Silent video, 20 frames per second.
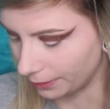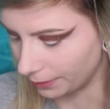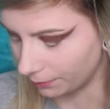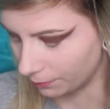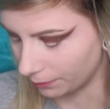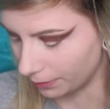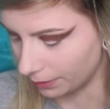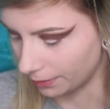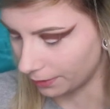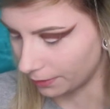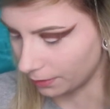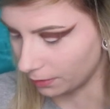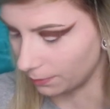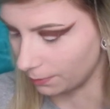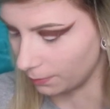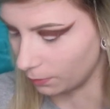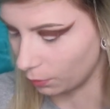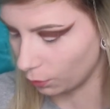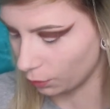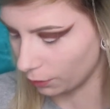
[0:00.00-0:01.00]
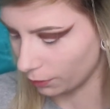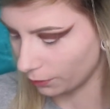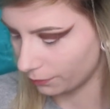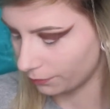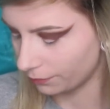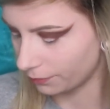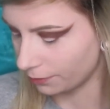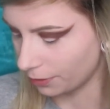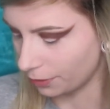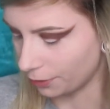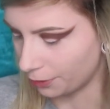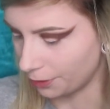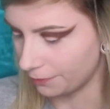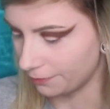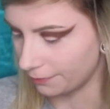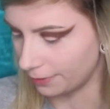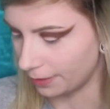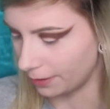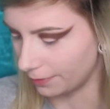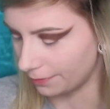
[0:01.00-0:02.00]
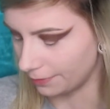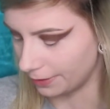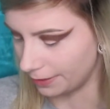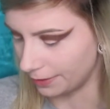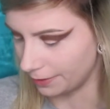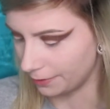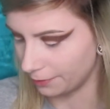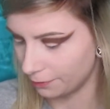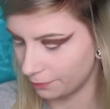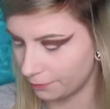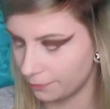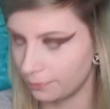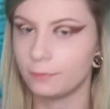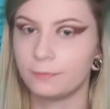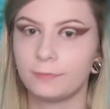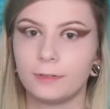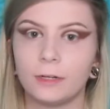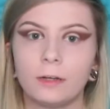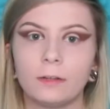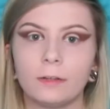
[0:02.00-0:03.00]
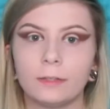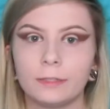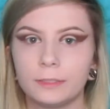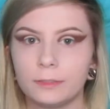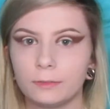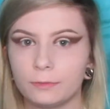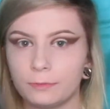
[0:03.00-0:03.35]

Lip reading: in with the Morphe 35F Fall into